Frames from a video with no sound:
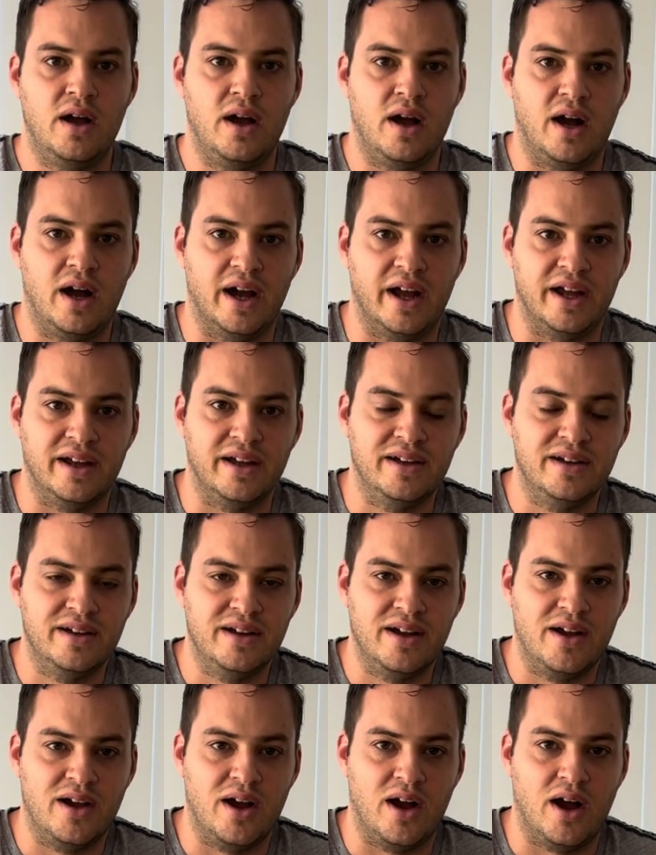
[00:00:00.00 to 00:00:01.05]
Hi,
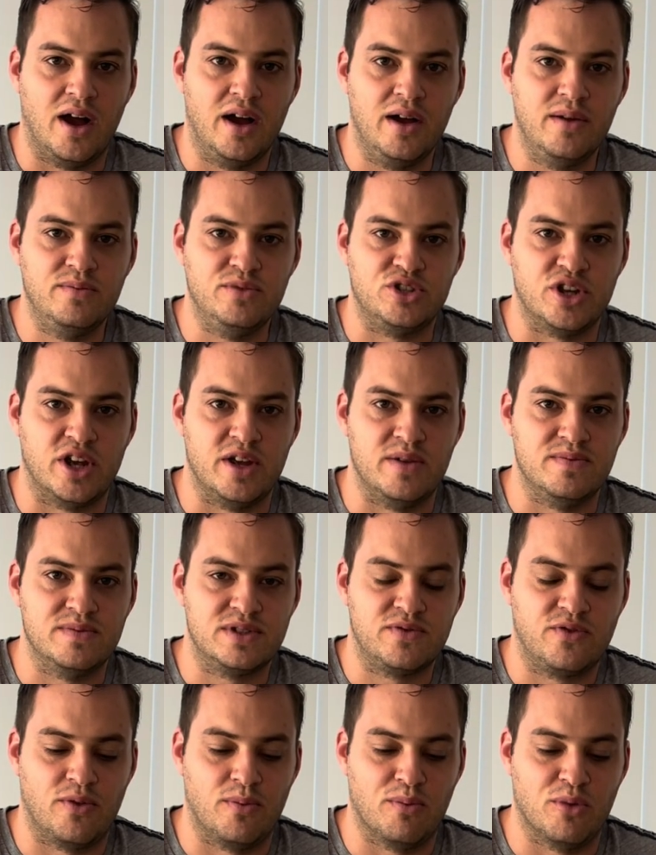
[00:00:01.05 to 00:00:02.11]
I'm James
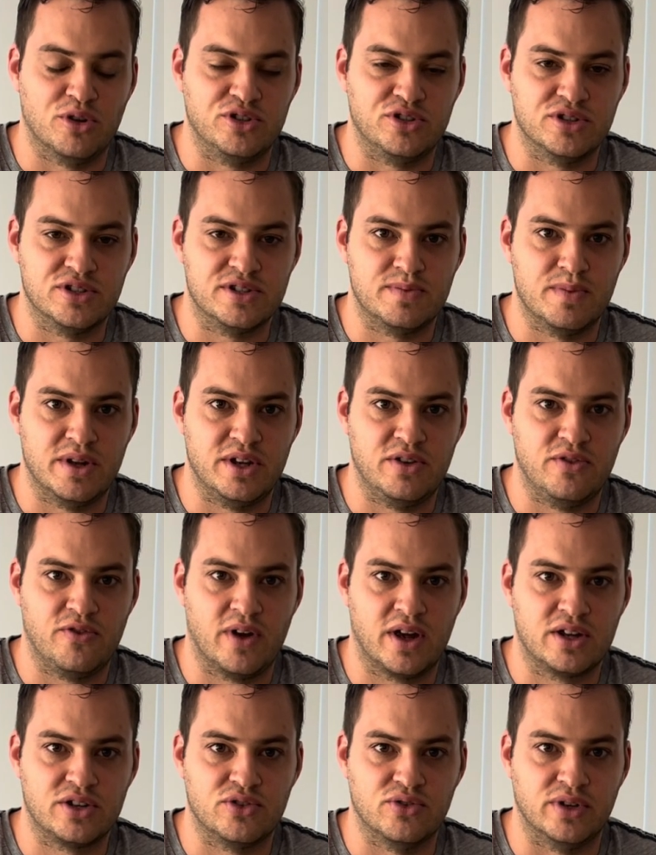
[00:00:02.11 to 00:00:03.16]
from Modulus
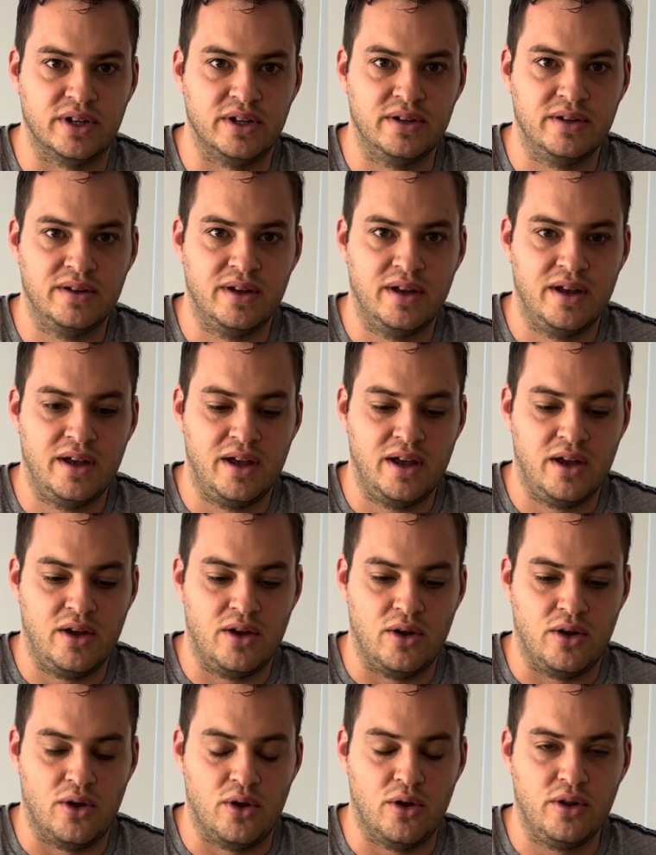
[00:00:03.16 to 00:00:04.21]
Manufacturing.
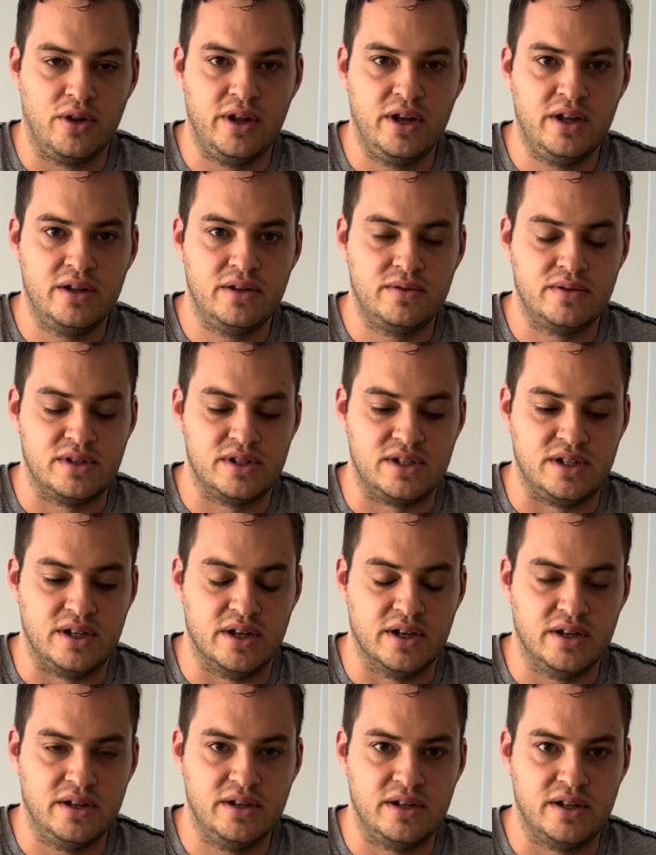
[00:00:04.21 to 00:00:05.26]
Earlier this
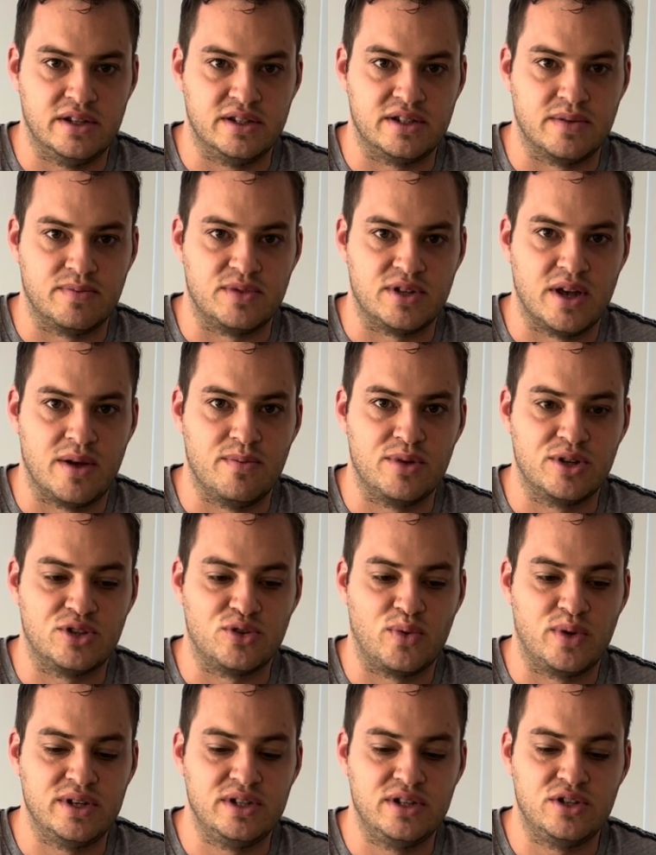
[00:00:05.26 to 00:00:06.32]
year, in September
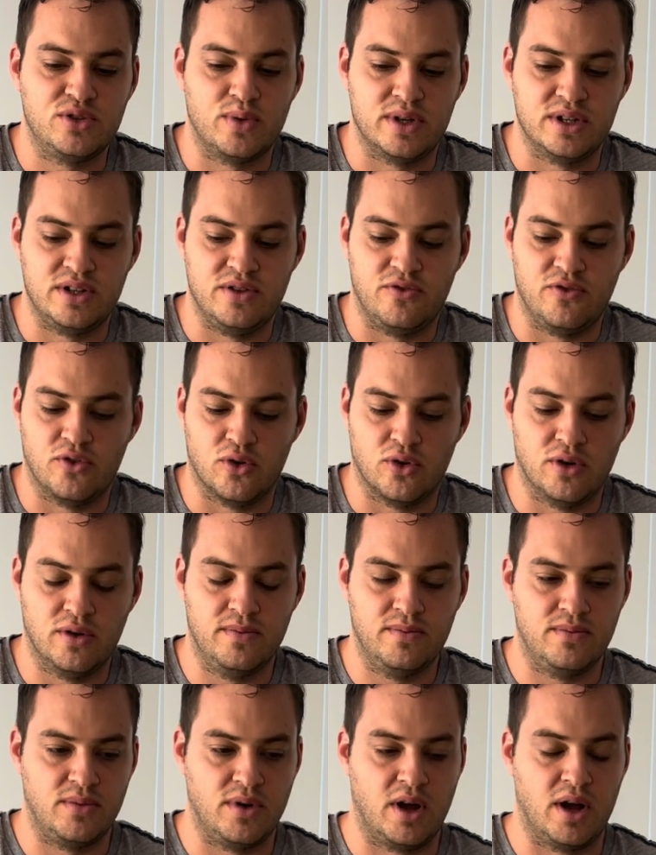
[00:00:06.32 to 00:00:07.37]
2024,
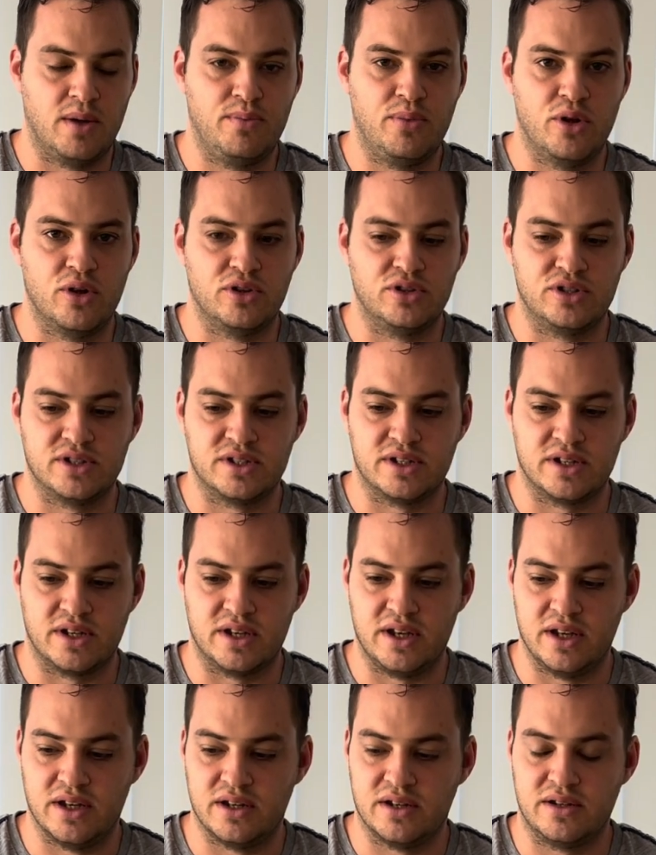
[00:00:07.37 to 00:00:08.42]
I purchased the
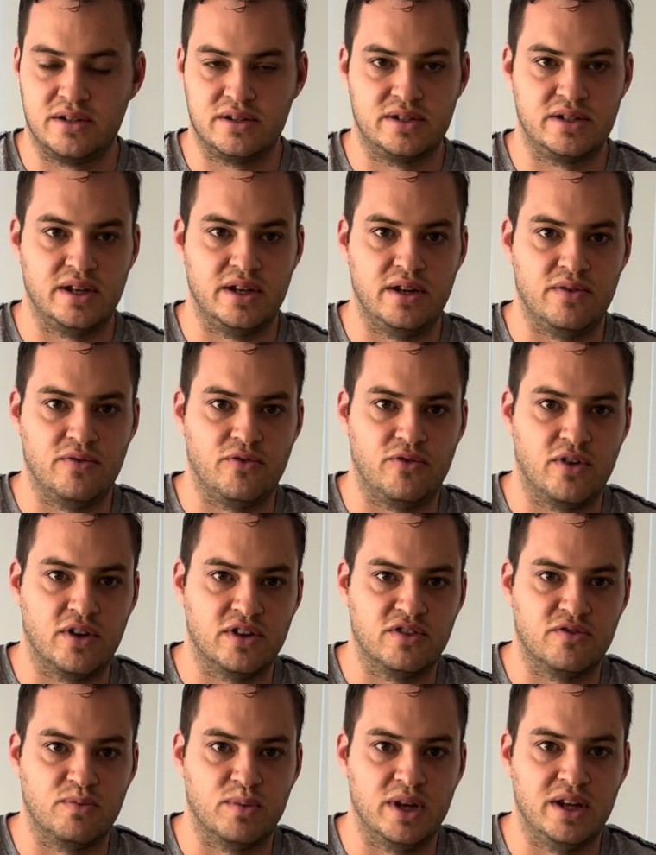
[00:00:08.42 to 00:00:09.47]
kit seen in front
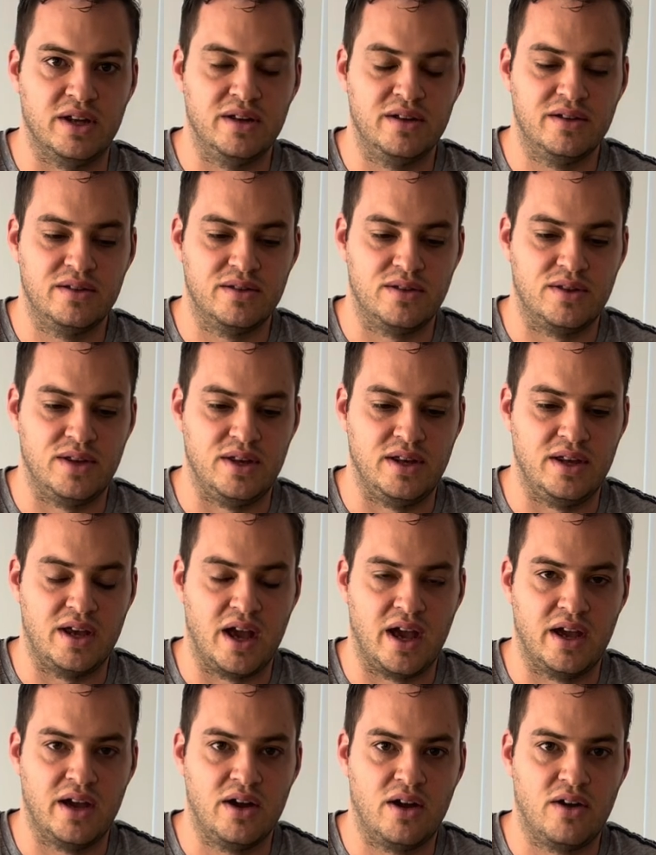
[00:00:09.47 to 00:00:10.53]
of me, the
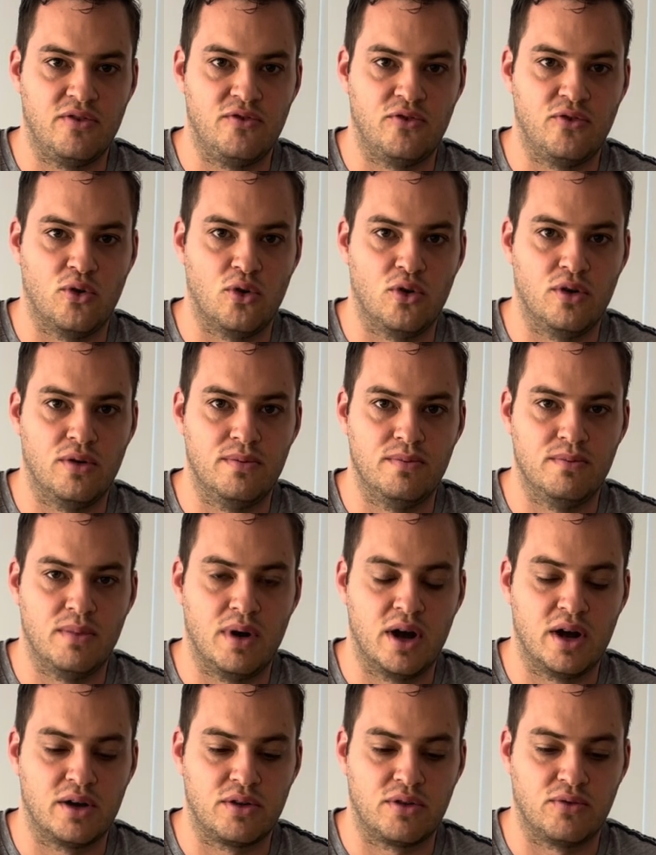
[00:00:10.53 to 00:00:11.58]
AR4
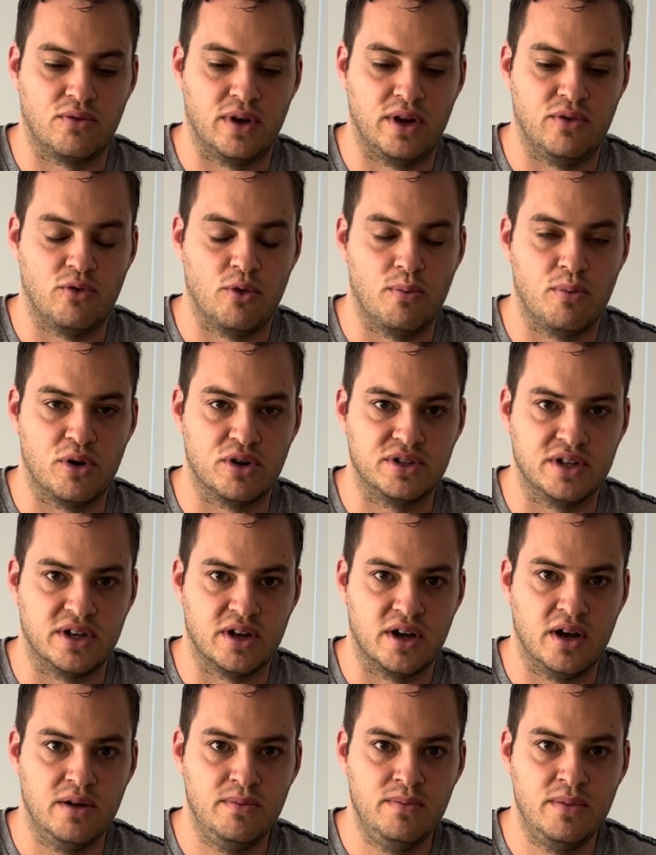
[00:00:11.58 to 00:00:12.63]
Mark III robotic
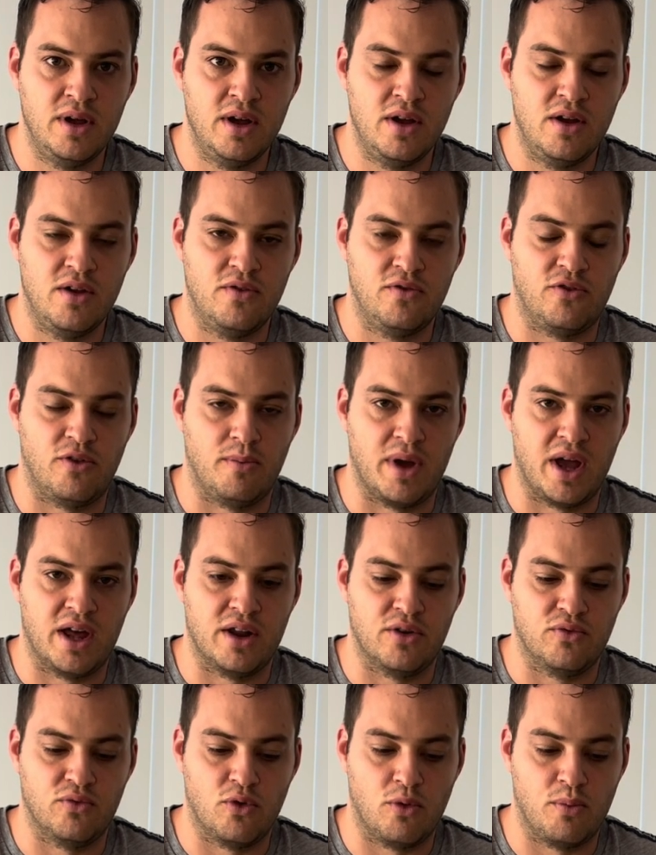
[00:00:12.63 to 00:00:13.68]
arm from
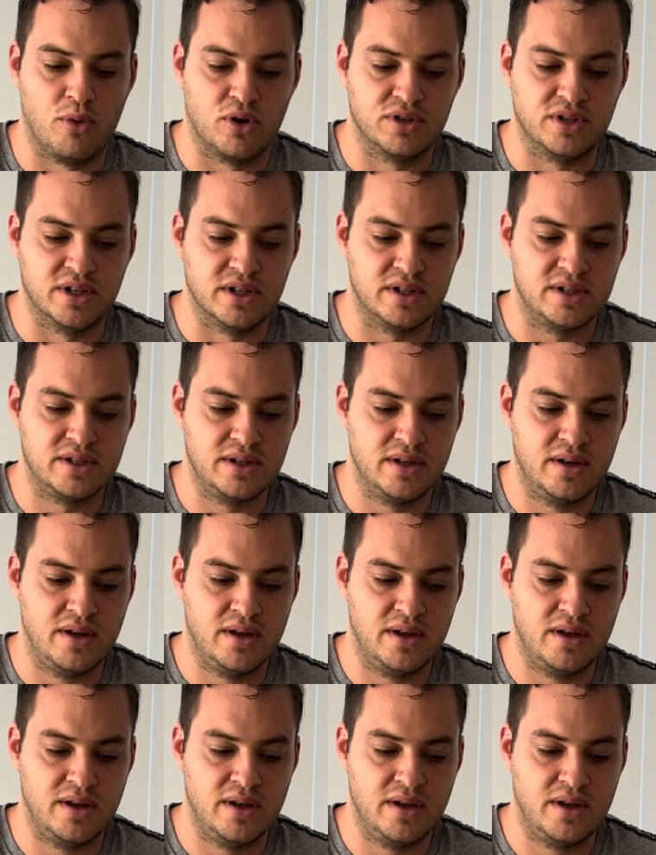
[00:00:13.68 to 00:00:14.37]
Annin Robotics.